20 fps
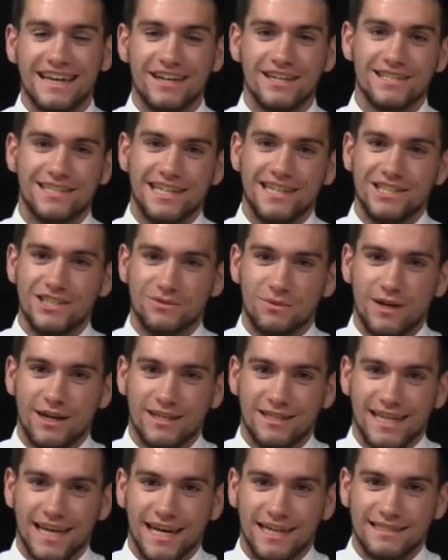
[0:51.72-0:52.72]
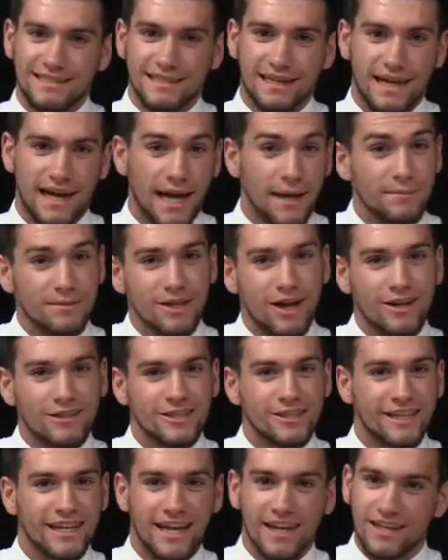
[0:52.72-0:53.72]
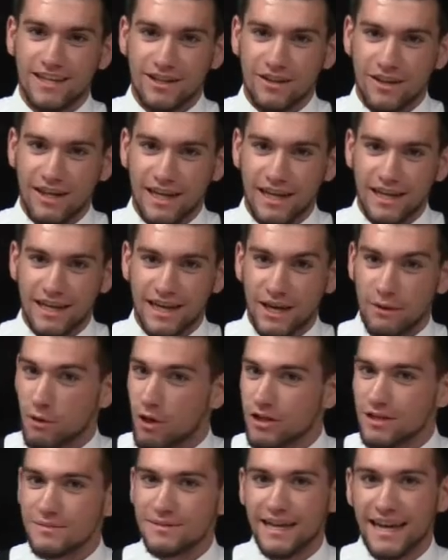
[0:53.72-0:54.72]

salutations, Wildcats. Hey. I'm Dr. Kenny Collette, and welcome